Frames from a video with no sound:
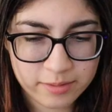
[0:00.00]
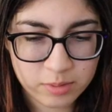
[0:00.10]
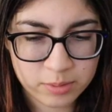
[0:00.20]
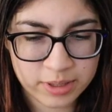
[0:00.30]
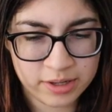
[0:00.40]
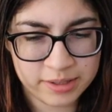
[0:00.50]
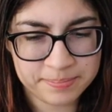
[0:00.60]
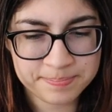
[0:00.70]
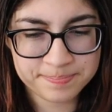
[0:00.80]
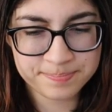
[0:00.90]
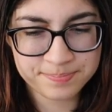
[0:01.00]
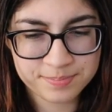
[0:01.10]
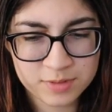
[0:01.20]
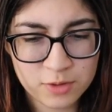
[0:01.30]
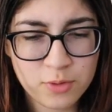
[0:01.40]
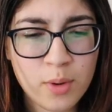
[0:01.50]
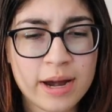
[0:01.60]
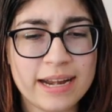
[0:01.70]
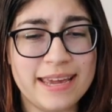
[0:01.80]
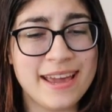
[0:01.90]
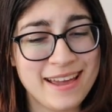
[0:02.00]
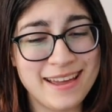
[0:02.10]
What are we on? 480.